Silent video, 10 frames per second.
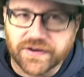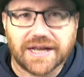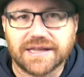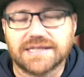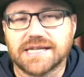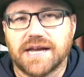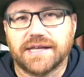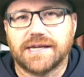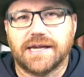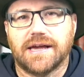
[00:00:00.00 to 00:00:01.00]
feel like they're
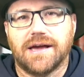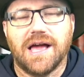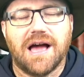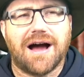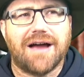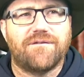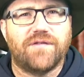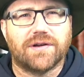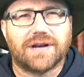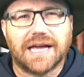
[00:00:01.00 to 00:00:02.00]
turning here. I
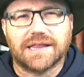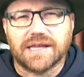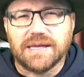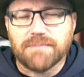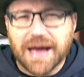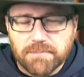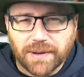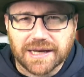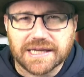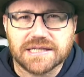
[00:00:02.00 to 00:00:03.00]
feel like the Met
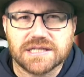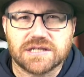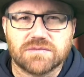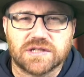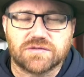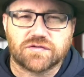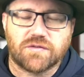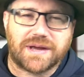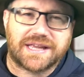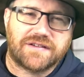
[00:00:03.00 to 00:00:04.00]
Police, which was
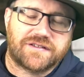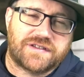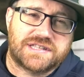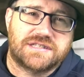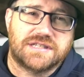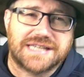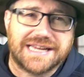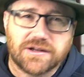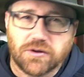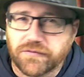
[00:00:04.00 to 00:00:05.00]
run by Cressida
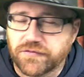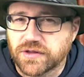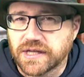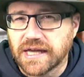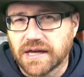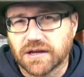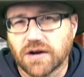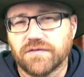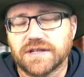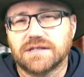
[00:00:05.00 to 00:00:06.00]
Dick all through the
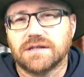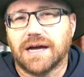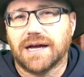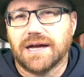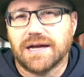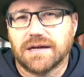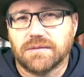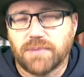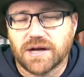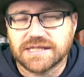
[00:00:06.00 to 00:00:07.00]
COVID
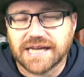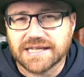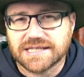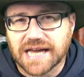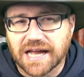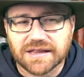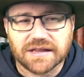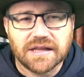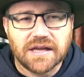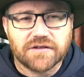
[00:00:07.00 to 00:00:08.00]
Partygate
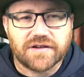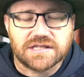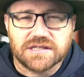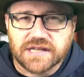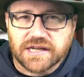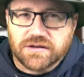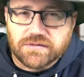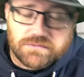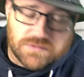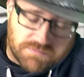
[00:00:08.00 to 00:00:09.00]
scandal. Cressida Dick, who
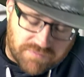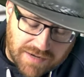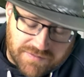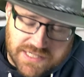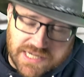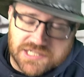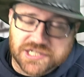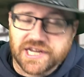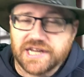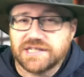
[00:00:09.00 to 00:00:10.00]
was privately
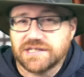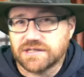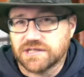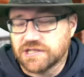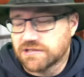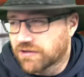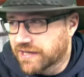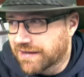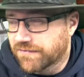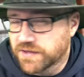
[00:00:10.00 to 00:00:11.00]
educated, and she's
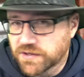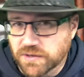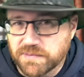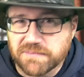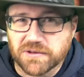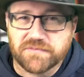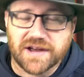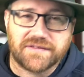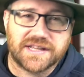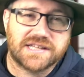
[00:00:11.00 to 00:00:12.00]
looking out for the other people who are
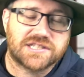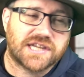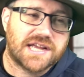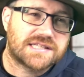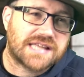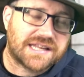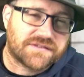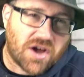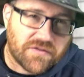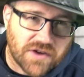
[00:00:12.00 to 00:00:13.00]
privately educated. The head of
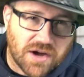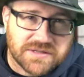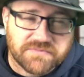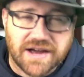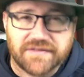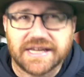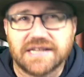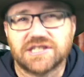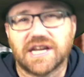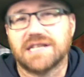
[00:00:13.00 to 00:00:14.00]
Ofcom is privately
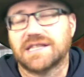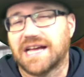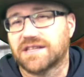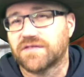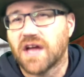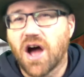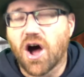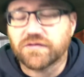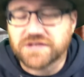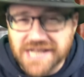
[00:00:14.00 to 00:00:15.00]
educated. The head of
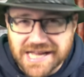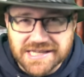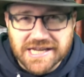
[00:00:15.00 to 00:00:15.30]
Ofsted